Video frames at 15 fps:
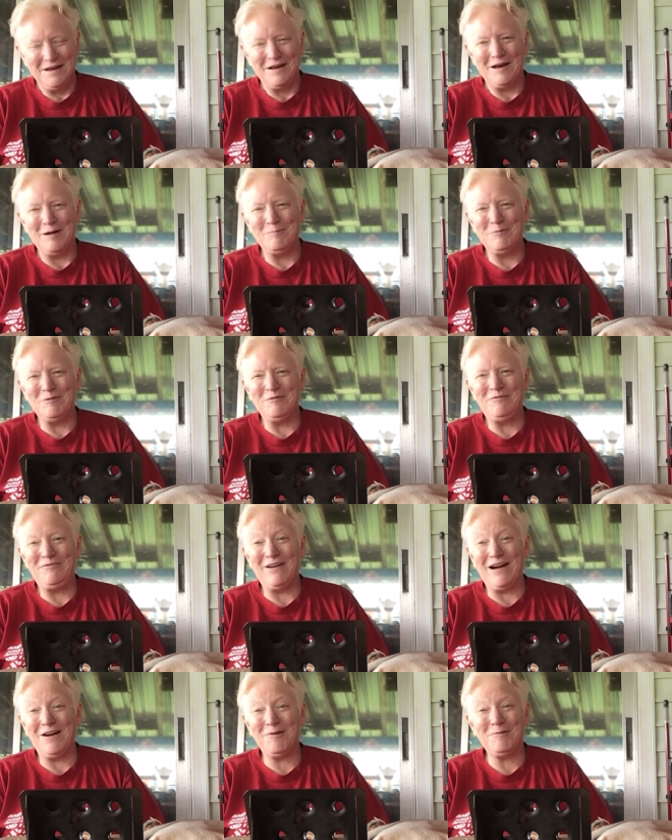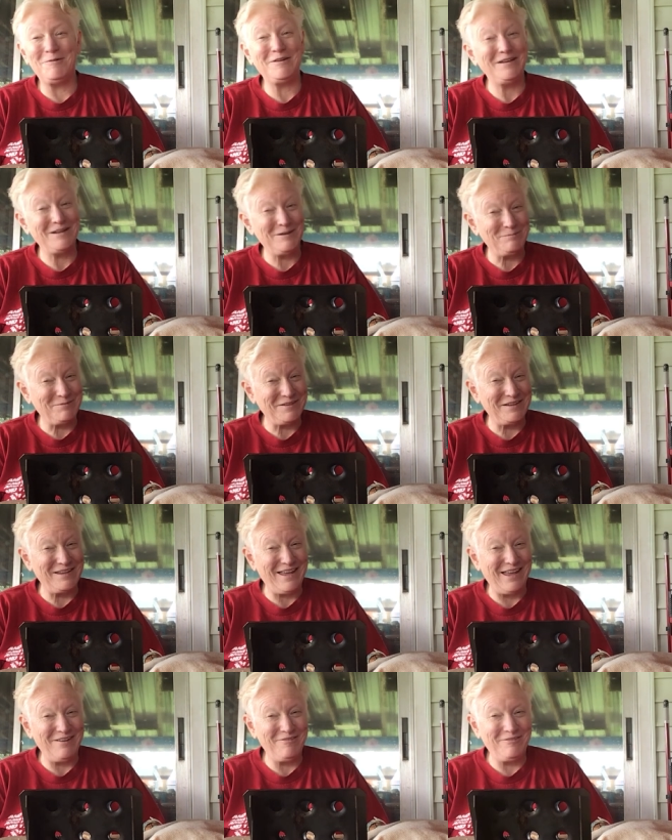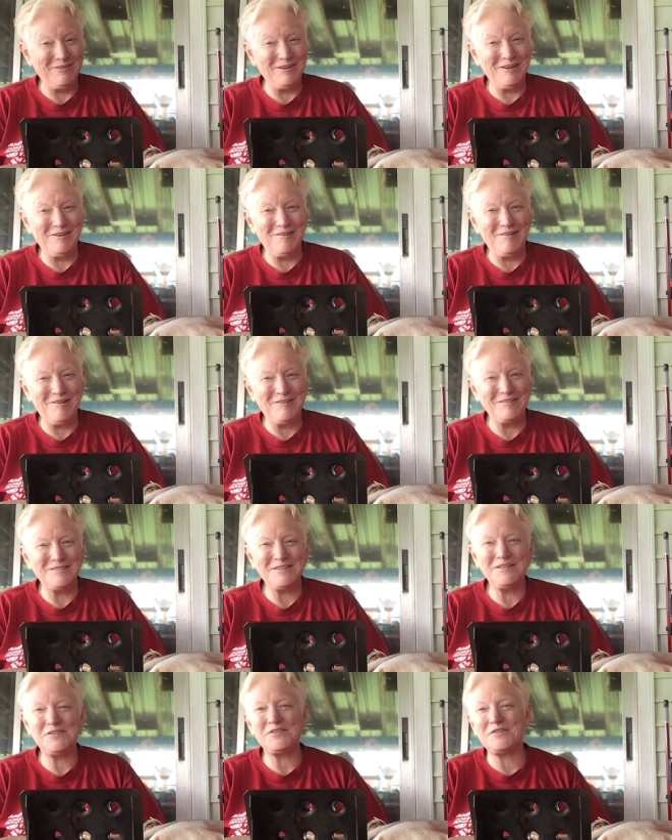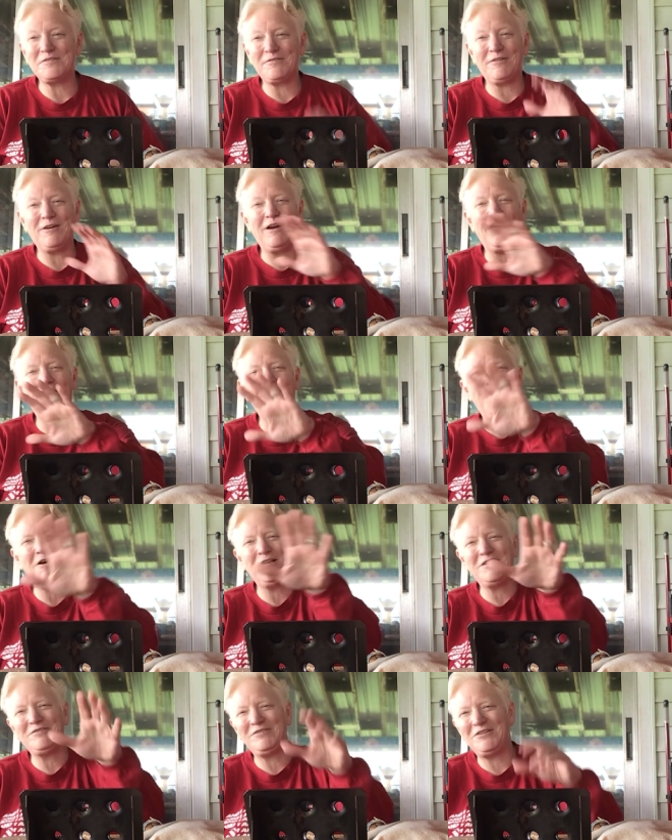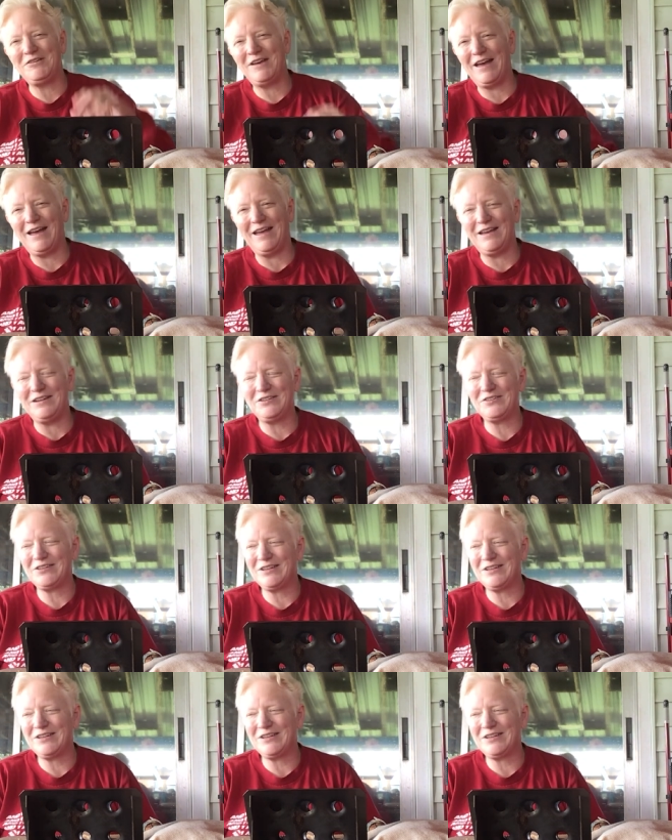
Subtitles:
I'm gonna fire one up today for y'all, and this is for all of you guys,